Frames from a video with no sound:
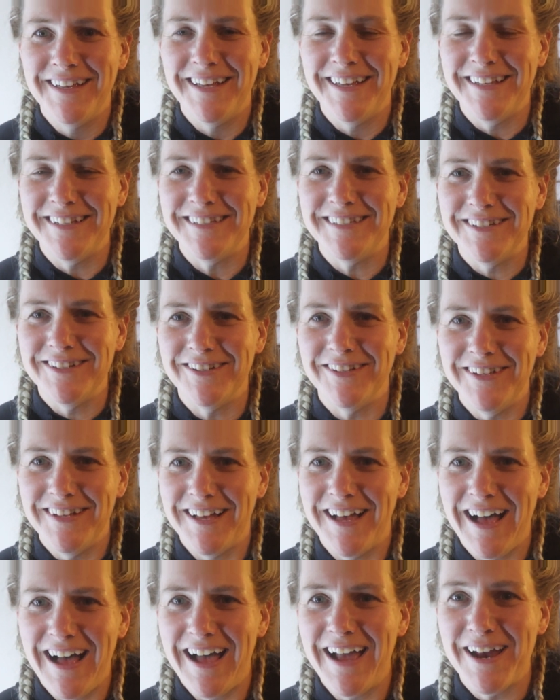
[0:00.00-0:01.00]
until
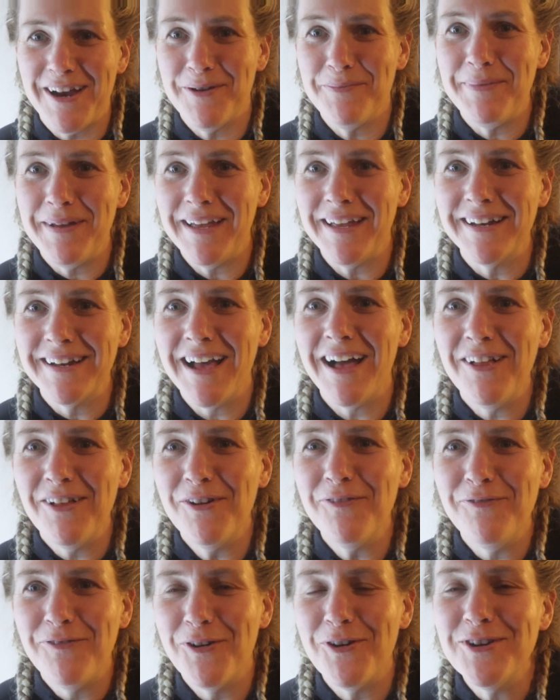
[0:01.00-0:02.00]
Ironman
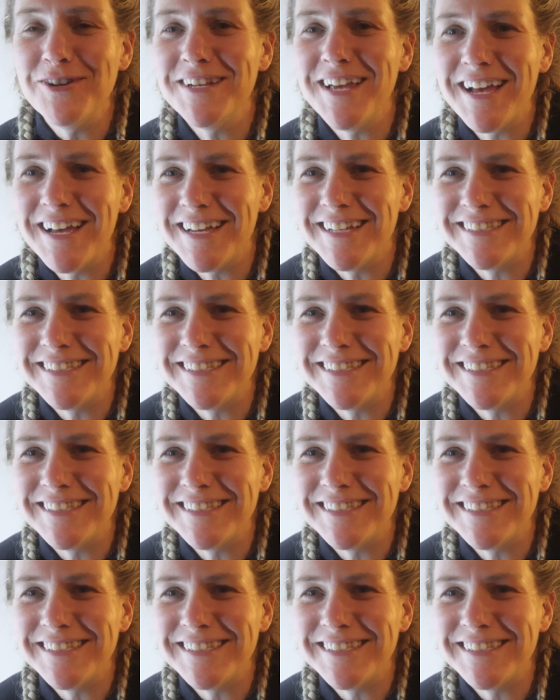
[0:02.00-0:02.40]
California